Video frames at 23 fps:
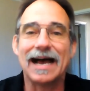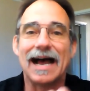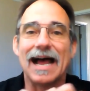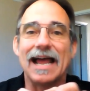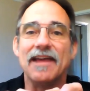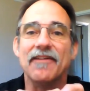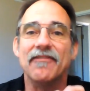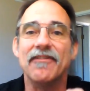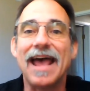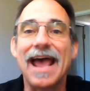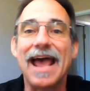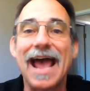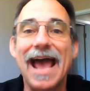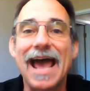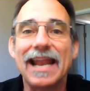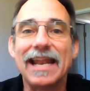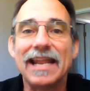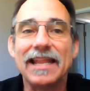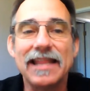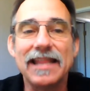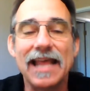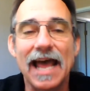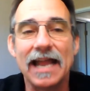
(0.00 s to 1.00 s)
I have
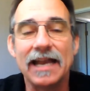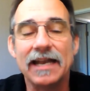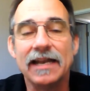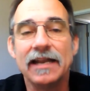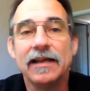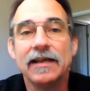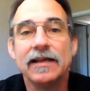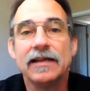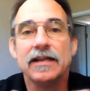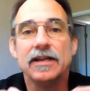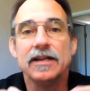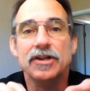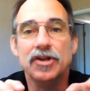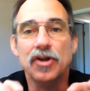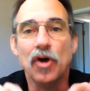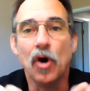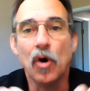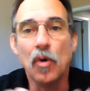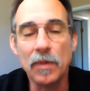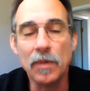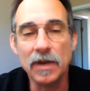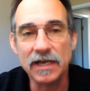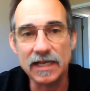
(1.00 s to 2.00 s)
added that
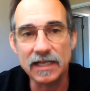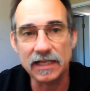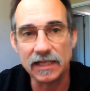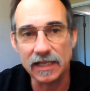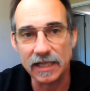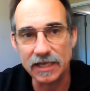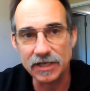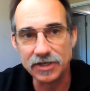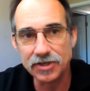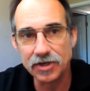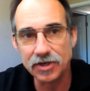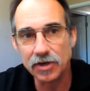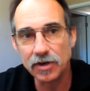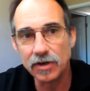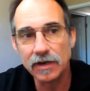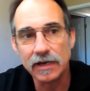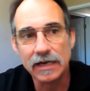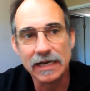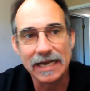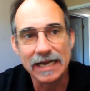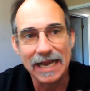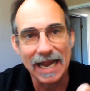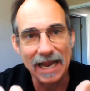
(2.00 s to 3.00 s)
nomenclature
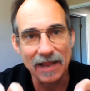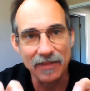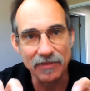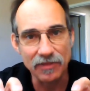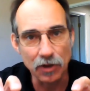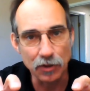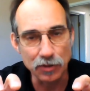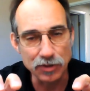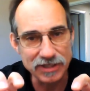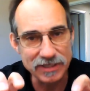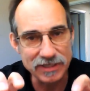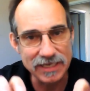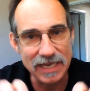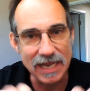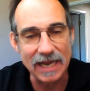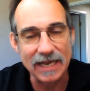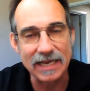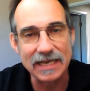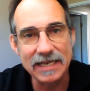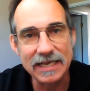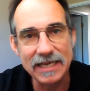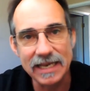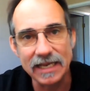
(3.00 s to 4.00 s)
and those
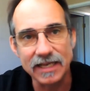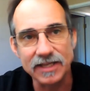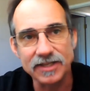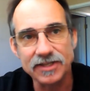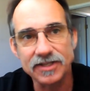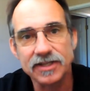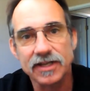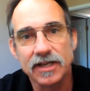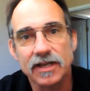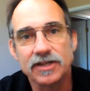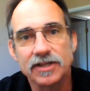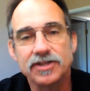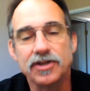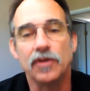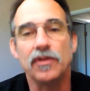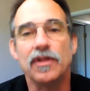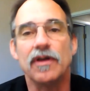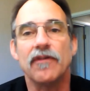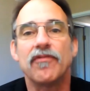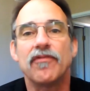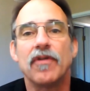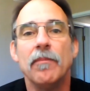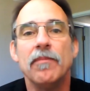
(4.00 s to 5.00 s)
techniques so
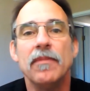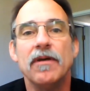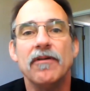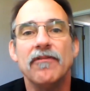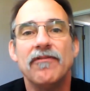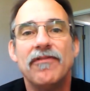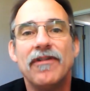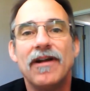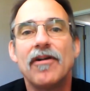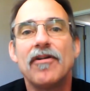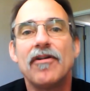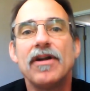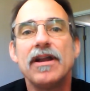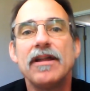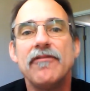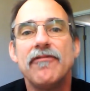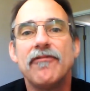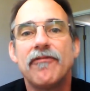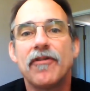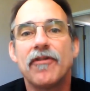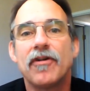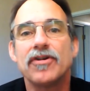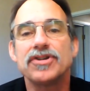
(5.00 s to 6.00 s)
that from the very
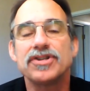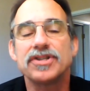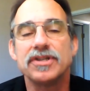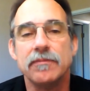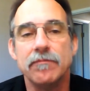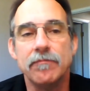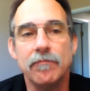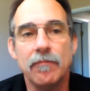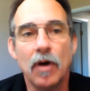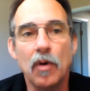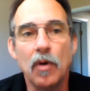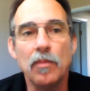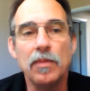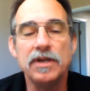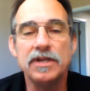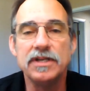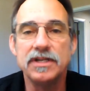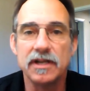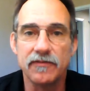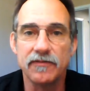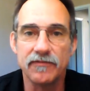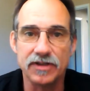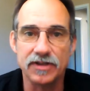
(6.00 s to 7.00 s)
first moment
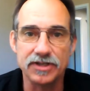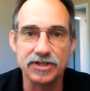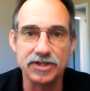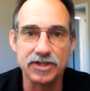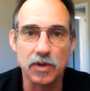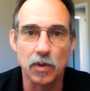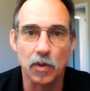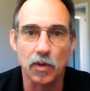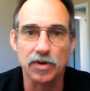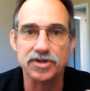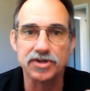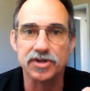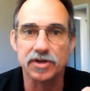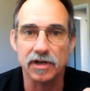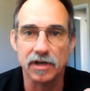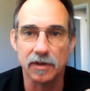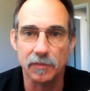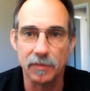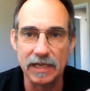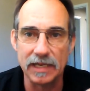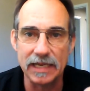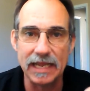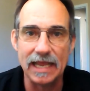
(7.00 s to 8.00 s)
of this course, you're going to
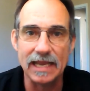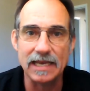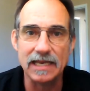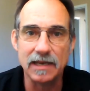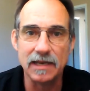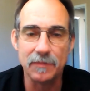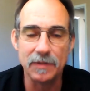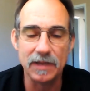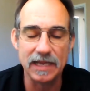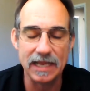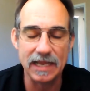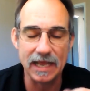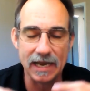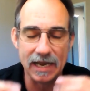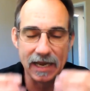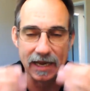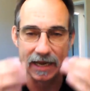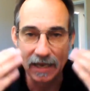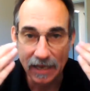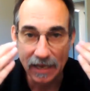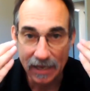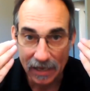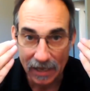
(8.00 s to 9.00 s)
begin to be
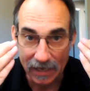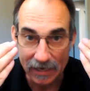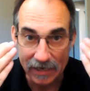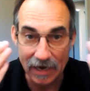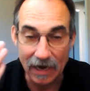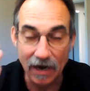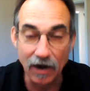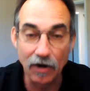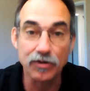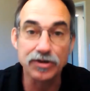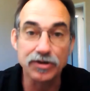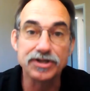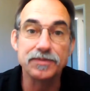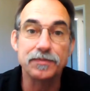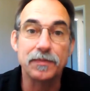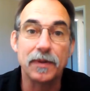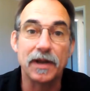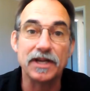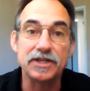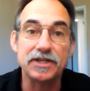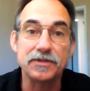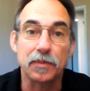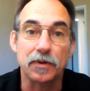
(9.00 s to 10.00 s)
getting an
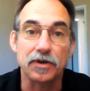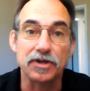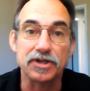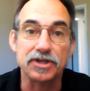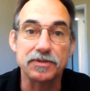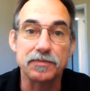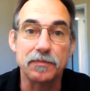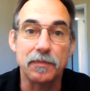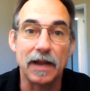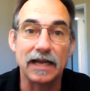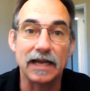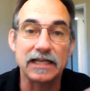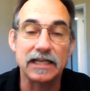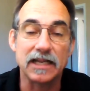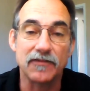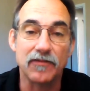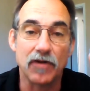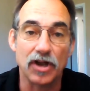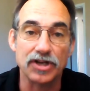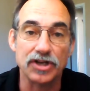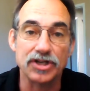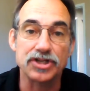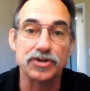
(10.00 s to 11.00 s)
aerospace perspective
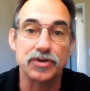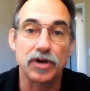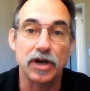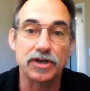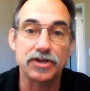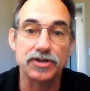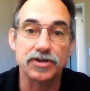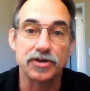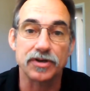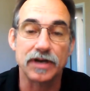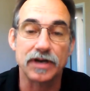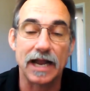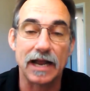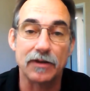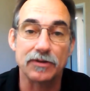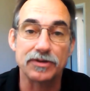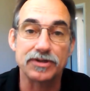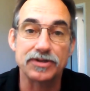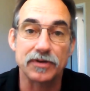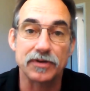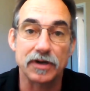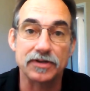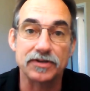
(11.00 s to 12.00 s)
on structure, how
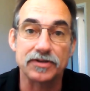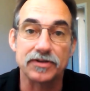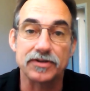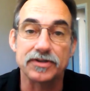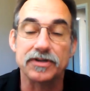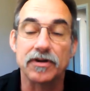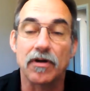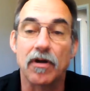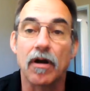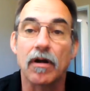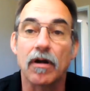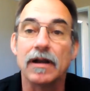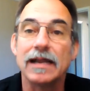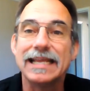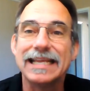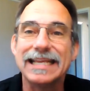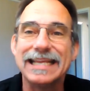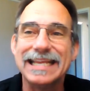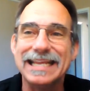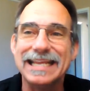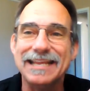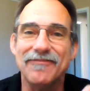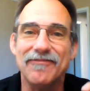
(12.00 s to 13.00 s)
structures are
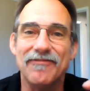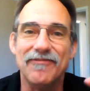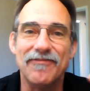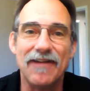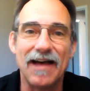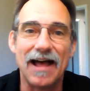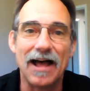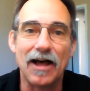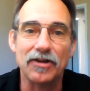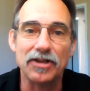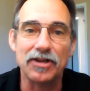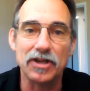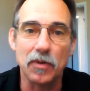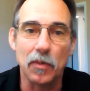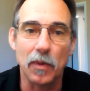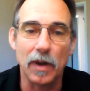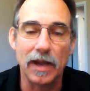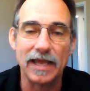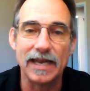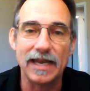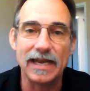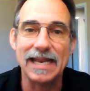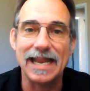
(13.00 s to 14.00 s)

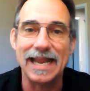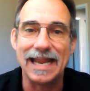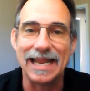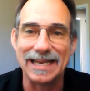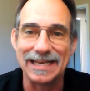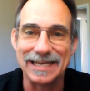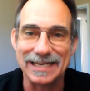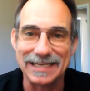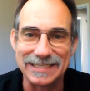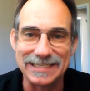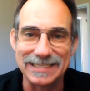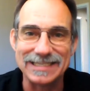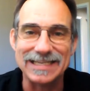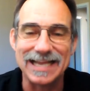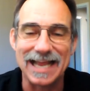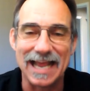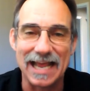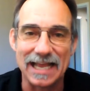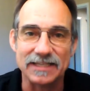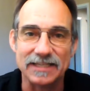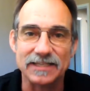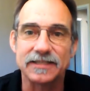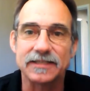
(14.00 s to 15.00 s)
evaluated and
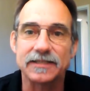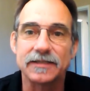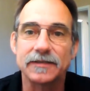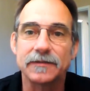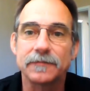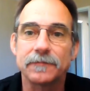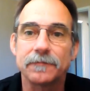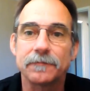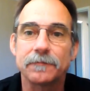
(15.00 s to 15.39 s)
assessed